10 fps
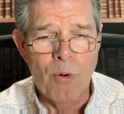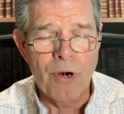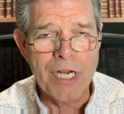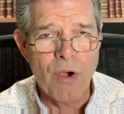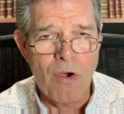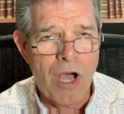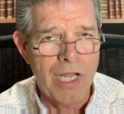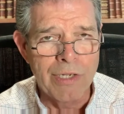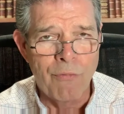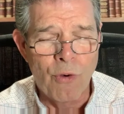pouring
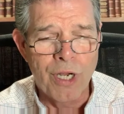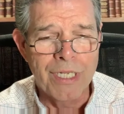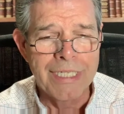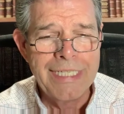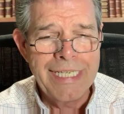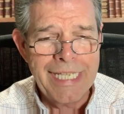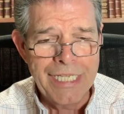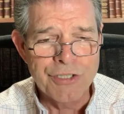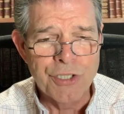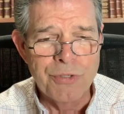olive oil
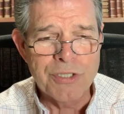into